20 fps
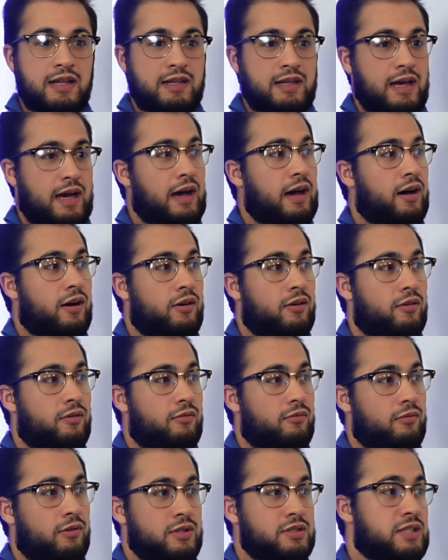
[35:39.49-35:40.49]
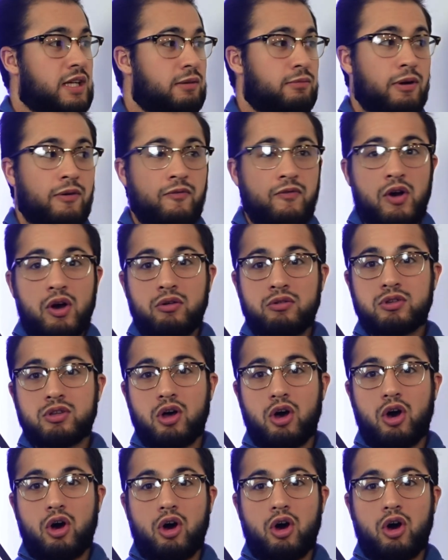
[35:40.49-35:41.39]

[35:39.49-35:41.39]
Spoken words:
now was they revoked